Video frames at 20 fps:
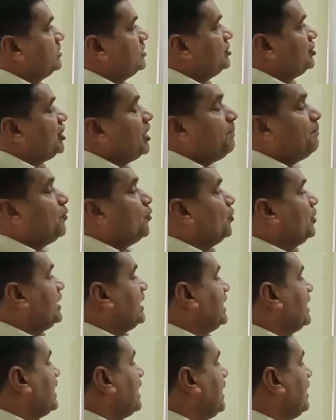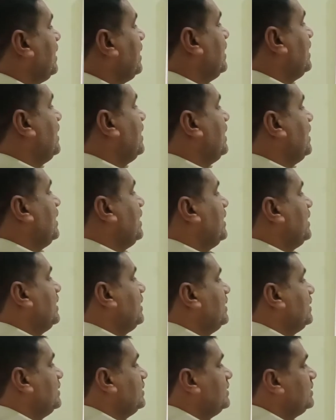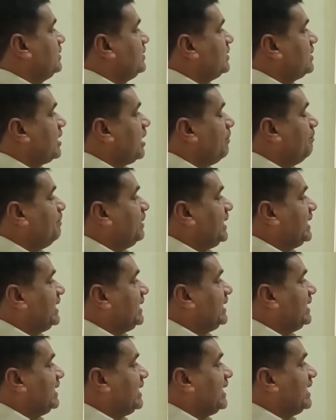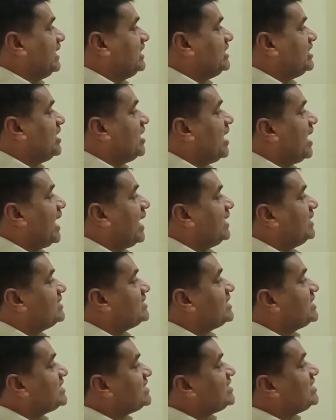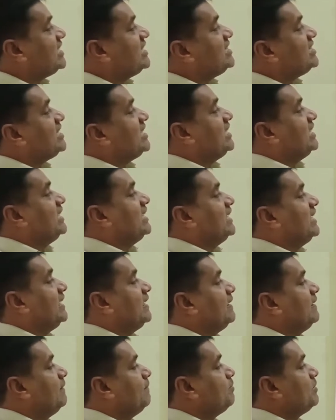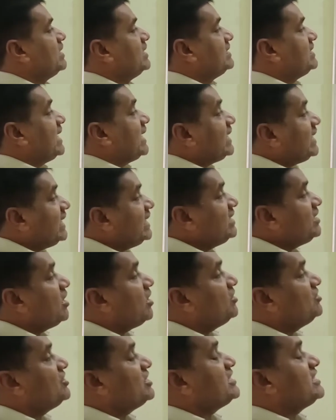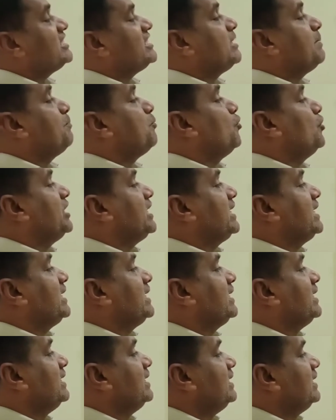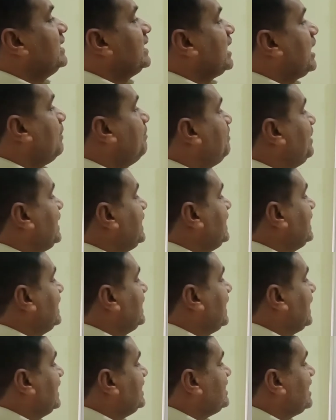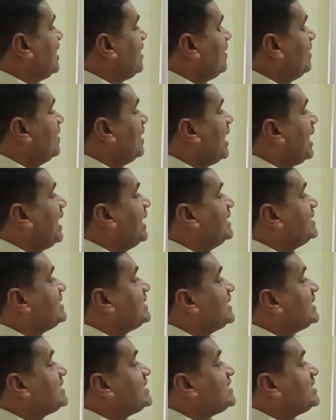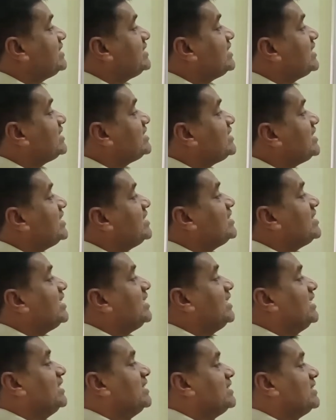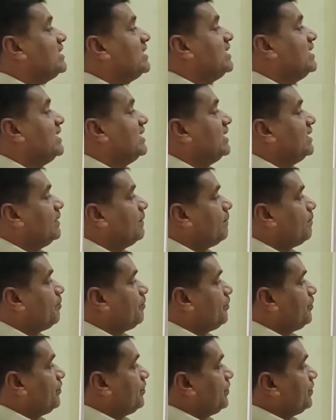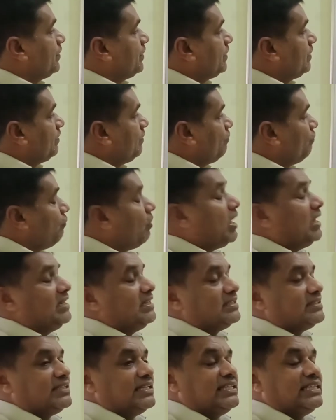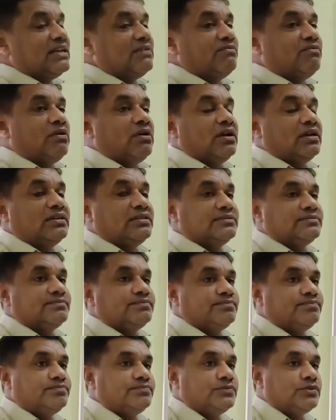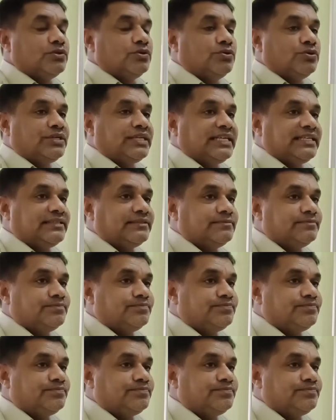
Ship owning company in Asia and 16th in second largest ship owning company in Asia and 16th in world, in the world. Note it.